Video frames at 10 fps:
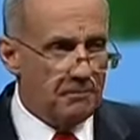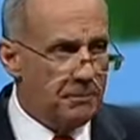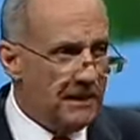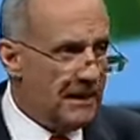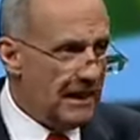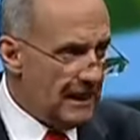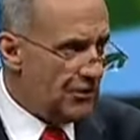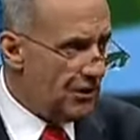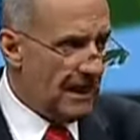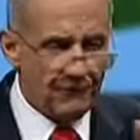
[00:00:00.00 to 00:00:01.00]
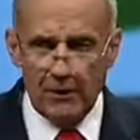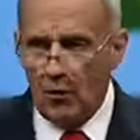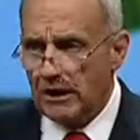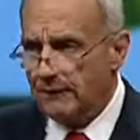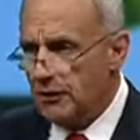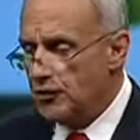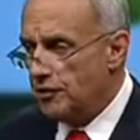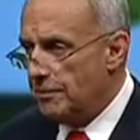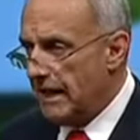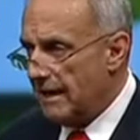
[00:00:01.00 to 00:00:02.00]
Be each and every one of you
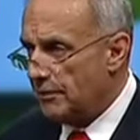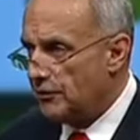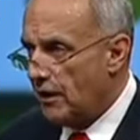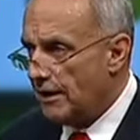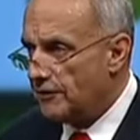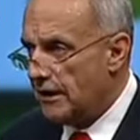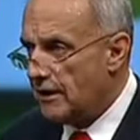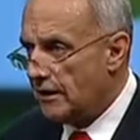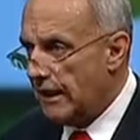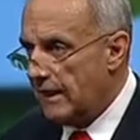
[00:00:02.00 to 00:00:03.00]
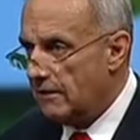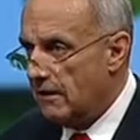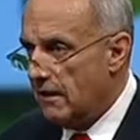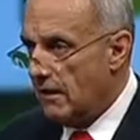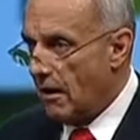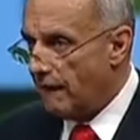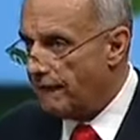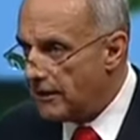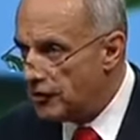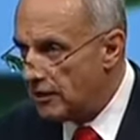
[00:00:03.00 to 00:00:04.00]
should be able to articulate our
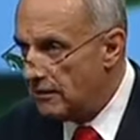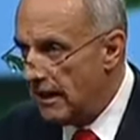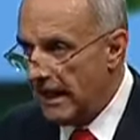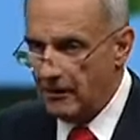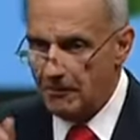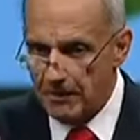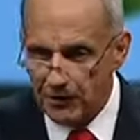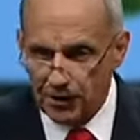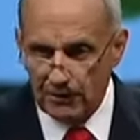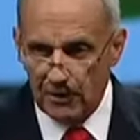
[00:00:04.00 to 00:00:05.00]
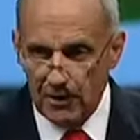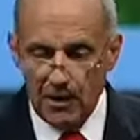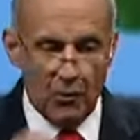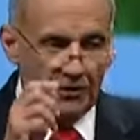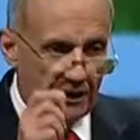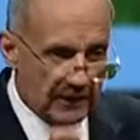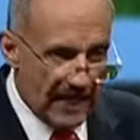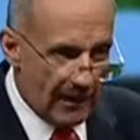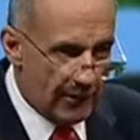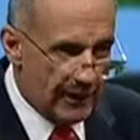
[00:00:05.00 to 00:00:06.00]
vision and our mission with
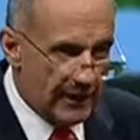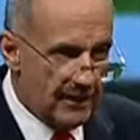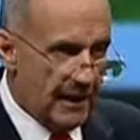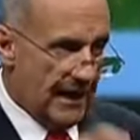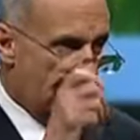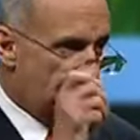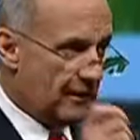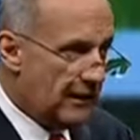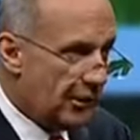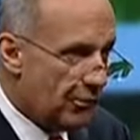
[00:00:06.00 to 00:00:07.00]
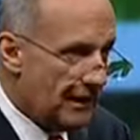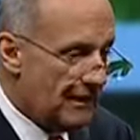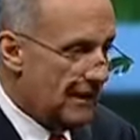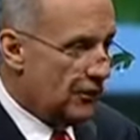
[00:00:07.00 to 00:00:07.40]
clarity, health literate,